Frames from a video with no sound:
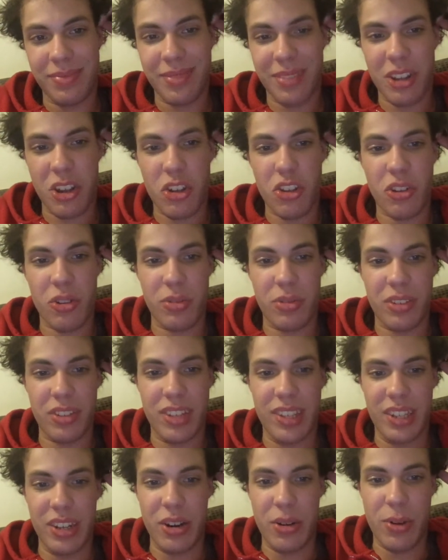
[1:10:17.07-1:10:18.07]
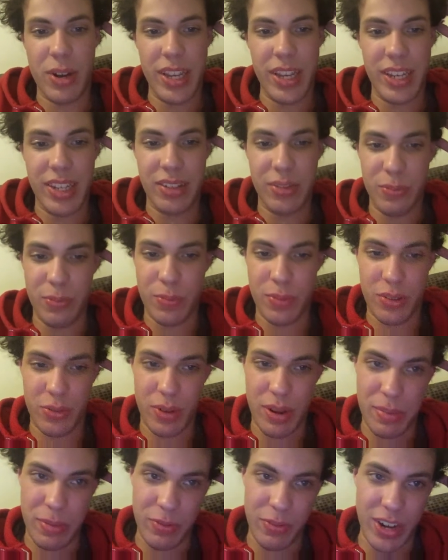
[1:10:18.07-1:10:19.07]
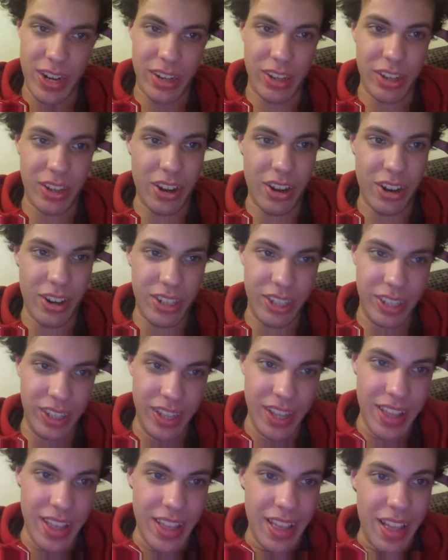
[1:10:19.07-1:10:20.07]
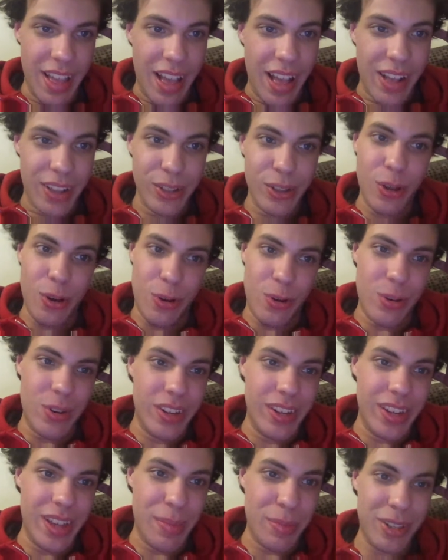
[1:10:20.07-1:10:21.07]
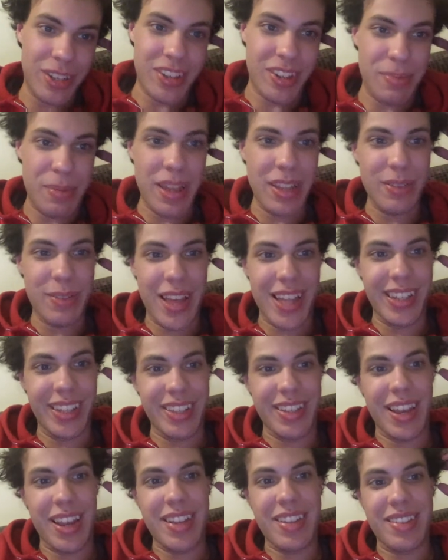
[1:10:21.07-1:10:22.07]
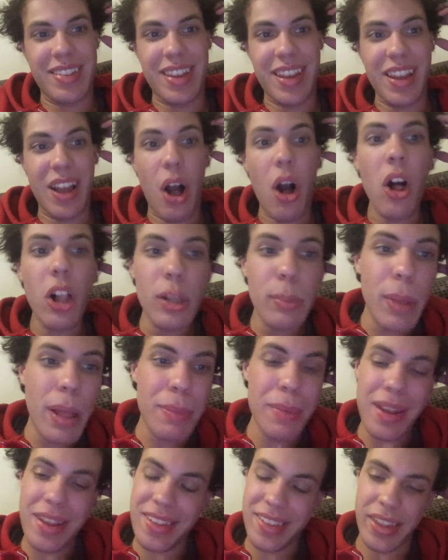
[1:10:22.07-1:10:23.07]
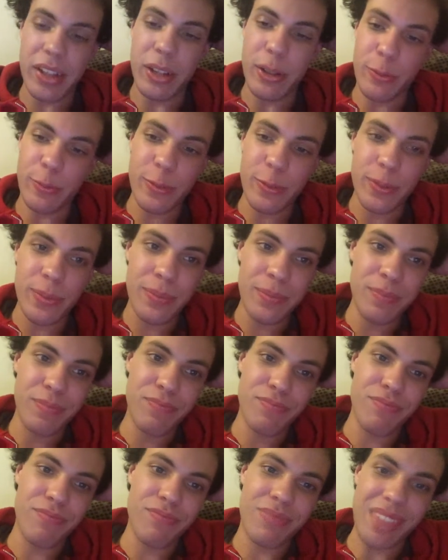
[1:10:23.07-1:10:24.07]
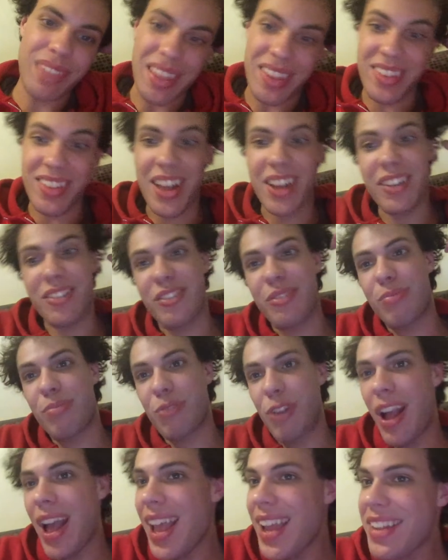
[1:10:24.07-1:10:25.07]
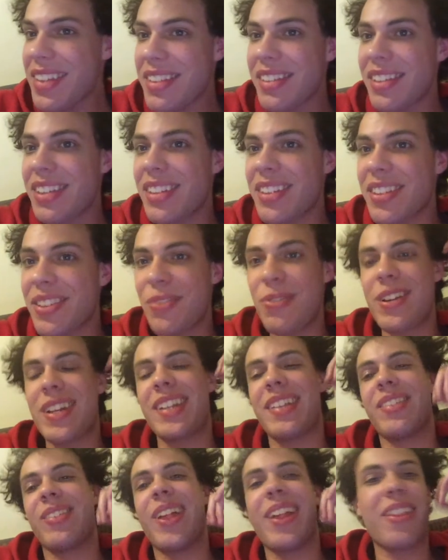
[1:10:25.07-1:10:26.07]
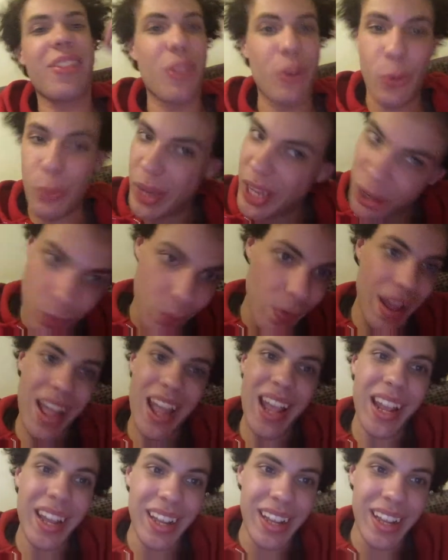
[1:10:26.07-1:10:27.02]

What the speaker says: So you know what? Swiping right on Carl. Alone. I'm going to spend Valentine's Day all by myself. That's not a surprise, considering it's less than a week away.